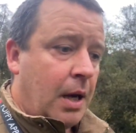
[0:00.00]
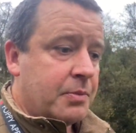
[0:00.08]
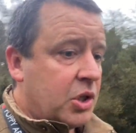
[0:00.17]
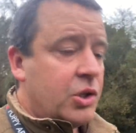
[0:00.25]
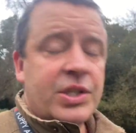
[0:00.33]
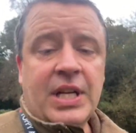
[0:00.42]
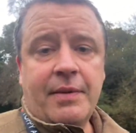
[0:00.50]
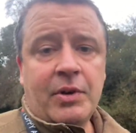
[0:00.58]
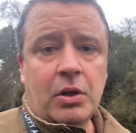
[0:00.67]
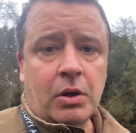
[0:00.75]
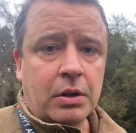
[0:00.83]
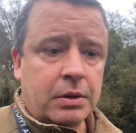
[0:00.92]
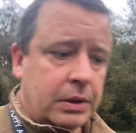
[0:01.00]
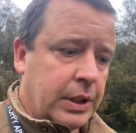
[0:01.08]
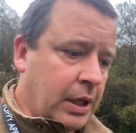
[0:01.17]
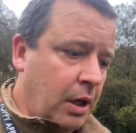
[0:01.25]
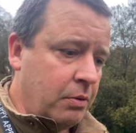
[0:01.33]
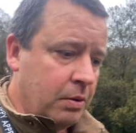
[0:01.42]
So just have a look,
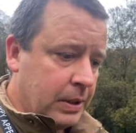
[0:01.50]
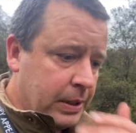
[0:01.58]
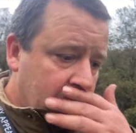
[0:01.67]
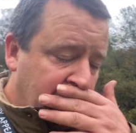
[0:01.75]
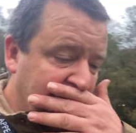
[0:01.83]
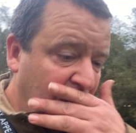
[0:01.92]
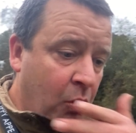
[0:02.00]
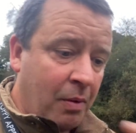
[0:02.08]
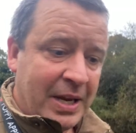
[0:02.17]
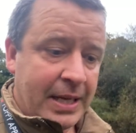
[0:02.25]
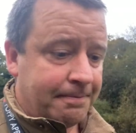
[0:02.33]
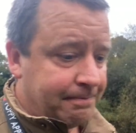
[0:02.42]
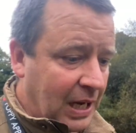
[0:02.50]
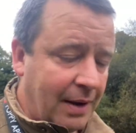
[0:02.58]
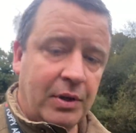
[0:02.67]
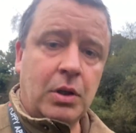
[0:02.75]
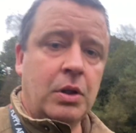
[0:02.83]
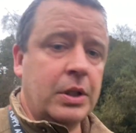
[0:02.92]
you know, come along with me, have
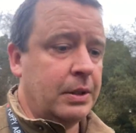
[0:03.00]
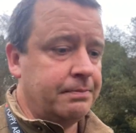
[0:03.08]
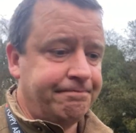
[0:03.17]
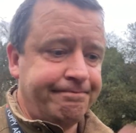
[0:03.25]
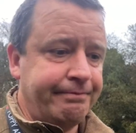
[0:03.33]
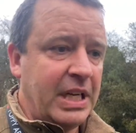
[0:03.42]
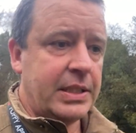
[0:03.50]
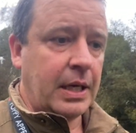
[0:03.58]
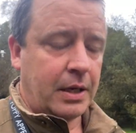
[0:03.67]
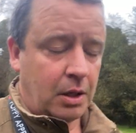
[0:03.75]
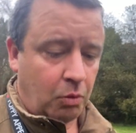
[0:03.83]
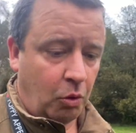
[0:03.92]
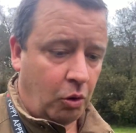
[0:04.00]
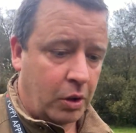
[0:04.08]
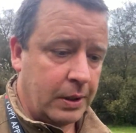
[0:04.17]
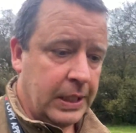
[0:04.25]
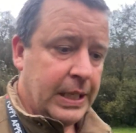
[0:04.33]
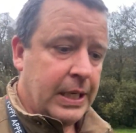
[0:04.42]
a look, me taking a walk.
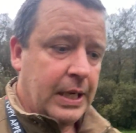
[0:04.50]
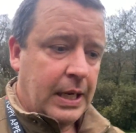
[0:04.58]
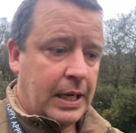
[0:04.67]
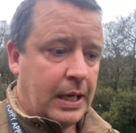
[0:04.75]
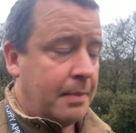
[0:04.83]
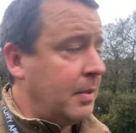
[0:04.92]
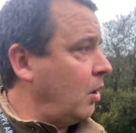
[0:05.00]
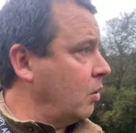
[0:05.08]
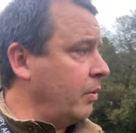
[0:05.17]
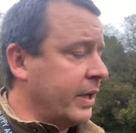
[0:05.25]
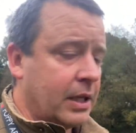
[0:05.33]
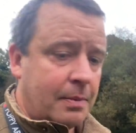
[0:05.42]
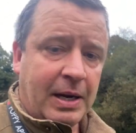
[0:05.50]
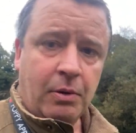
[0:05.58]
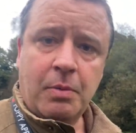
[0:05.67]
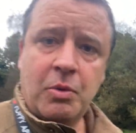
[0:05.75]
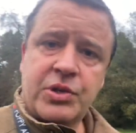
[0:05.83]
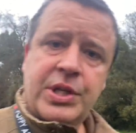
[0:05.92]
I'll go and get them out
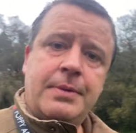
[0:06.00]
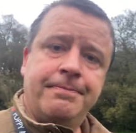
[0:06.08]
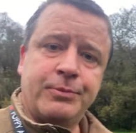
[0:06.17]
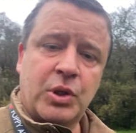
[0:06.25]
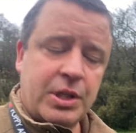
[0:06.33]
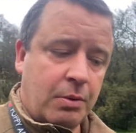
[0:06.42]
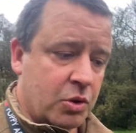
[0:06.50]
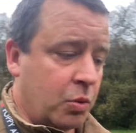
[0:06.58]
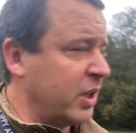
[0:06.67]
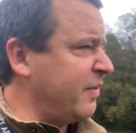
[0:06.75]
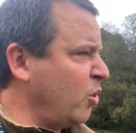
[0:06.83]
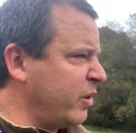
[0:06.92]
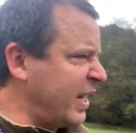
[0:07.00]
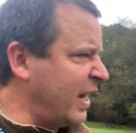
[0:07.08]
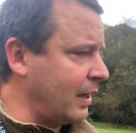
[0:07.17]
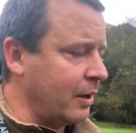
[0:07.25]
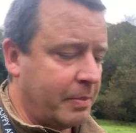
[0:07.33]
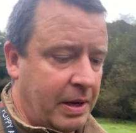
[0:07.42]
and we'll see. We'll see what's what. They've already
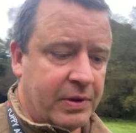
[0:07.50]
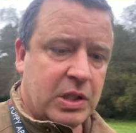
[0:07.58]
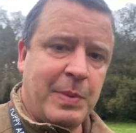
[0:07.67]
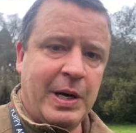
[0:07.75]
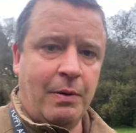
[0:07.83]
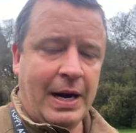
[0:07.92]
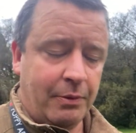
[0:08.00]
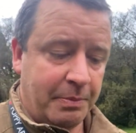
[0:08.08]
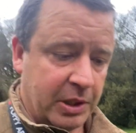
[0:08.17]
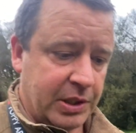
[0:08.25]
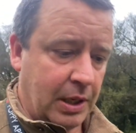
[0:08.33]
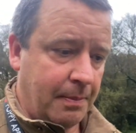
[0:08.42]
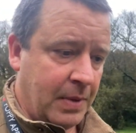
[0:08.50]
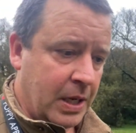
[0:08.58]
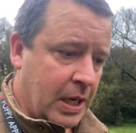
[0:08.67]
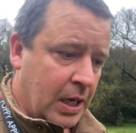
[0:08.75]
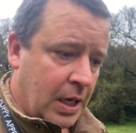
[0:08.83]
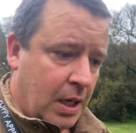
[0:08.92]
had a little bit of a spin around, but
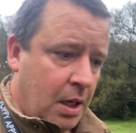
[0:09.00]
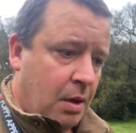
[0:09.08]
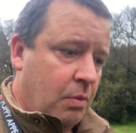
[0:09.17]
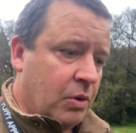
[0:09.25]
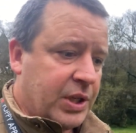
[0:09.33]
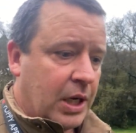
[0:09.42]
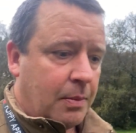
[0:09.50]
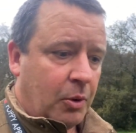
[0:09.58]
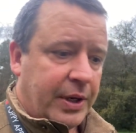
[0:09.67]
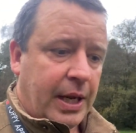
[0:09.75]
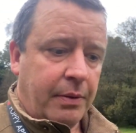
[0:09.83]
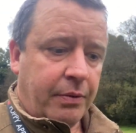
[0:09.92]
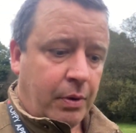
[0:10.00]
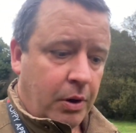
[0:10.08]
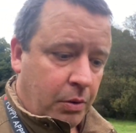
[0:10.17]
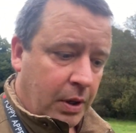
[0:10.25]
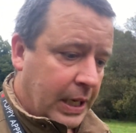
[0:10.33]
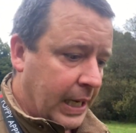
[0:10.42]
we'll take them on down
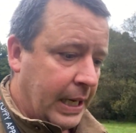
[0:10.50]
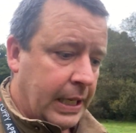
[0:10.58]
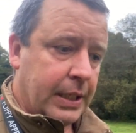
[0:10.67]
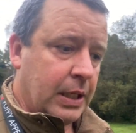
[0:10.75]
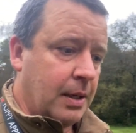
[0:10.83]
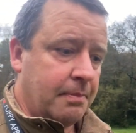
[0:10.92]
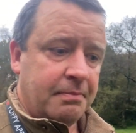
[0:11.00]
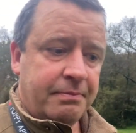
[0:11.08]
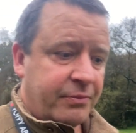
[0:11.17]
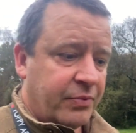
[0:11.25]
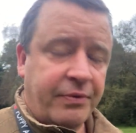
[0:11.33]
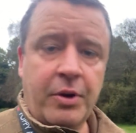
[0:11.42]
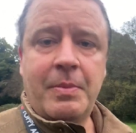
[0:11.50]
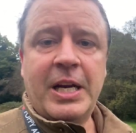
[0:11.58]
through and for a few